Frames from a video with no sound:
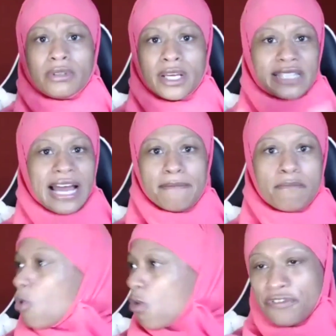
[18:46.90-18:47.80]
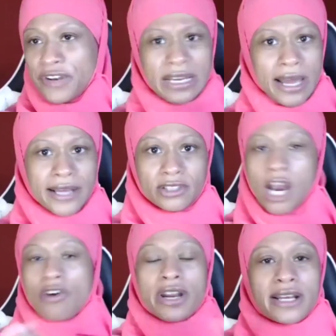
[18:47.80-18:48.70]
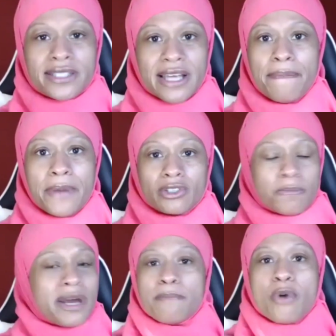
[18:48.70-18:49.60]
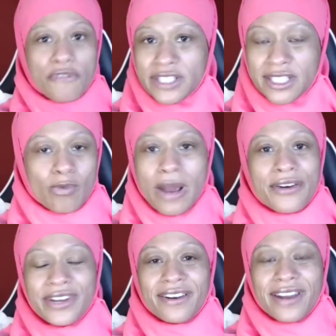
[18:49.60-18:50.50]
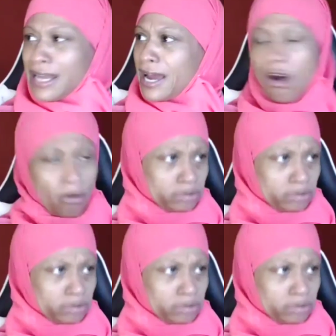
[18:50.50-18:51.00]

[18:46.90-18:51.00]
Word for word: it's like morphing. They like turn into something else, metamorphosis around here. They like